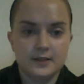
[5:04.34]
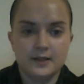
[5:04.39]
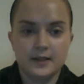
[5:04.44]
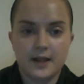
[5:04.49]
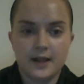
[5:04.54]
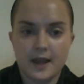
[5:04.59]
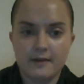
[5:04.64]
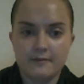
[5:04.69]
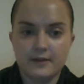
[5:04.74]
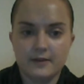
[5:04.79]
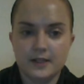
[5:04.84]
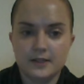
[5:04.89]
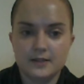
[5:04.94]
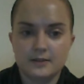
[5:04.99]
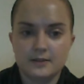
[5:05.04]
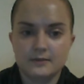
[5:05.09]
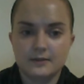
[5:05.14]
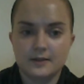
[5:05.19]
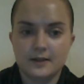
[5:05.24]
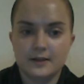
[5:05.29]
you gave
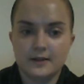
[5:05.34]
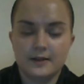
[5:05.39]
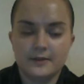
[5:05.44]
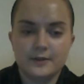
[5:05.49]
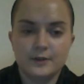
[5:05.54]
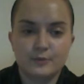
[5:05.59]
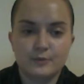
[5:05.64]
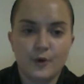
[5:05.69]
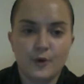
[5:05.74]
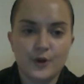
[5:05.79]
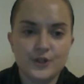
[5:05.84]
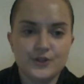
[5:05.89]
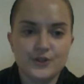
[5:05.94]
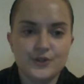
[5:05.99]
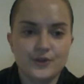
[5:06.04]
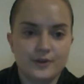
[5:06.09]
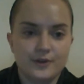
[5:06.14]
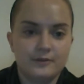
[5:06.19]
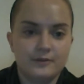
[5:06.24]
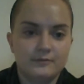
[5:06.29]
it another
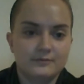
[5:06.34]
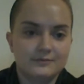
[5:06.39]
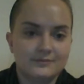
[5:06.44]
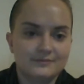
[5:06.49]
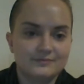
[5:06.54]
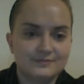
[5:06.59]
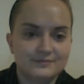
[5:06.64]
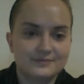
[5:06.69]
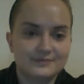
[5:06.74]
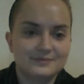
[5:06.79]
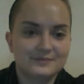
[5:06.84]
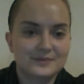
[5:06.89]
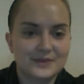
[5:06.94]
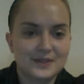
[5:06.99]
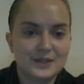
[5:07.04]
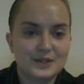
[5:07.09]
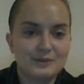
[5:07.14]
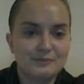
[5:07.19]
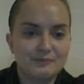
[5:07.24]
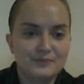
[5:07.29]
moisture
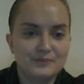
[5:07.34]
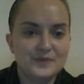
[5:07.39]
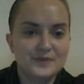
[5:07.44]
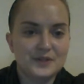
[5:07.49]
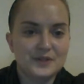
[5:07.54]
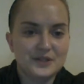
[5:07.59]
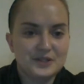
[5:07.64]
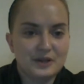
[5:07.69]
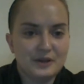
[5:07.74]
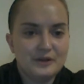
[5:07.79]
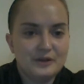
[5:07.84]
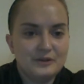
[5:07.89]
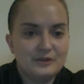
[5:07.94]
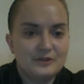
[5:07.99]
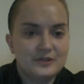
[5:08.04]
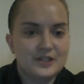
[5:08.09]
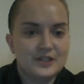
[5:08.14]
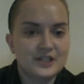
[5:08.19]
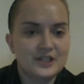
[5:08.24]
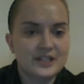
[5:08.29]
so
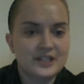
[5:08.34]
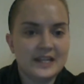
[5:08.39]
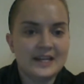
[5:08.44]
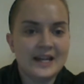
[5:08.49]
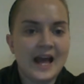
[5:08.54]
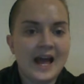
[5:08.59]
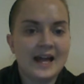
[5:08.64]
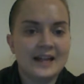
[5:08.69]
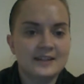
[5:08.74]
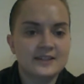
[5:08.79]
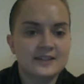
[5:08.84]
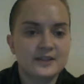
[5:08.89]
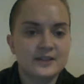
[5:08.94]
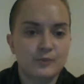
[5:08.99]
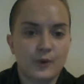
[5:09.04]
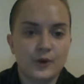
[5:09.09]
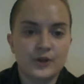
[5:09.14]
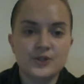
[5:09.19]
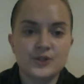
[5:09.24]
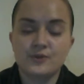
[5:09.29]
you just enhance the
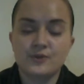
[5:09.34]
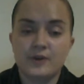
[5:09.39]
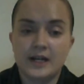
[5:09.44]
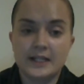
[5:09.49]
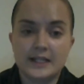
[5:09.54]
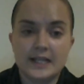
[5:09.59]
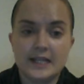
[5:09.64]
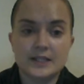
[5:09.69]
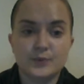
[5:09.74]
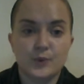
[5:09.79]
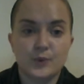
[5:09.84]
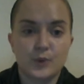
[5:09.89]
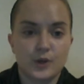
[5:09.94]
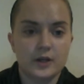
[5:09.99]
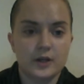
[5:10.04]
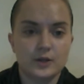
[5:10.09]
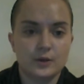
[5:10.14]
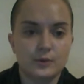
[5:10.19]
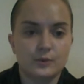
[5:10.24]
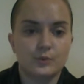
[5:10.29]
moisture, and that's what
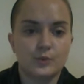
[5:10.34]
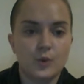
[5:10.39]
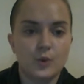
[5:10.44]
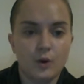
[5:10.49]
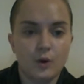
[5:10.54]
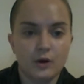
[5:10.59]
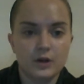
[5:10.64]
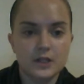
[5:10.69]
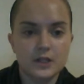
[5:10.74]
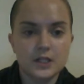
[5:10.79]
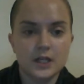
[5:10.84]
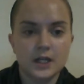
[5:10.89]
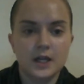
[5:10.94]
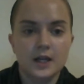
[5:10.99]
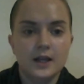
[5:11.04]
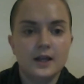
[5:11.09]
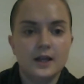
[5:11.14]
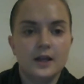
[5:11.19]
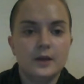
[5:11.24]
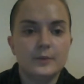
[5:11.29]
I don't want,
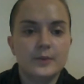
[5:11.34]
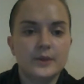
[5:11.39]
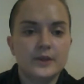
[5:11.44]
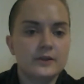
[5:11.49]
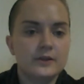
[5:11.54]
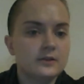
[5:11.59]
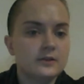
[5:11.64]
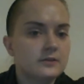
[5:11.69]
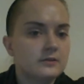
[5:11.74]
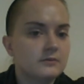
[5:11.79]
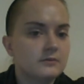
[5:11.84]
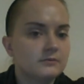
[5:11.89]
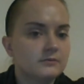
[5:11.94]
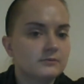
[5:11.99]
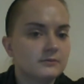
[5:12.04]
because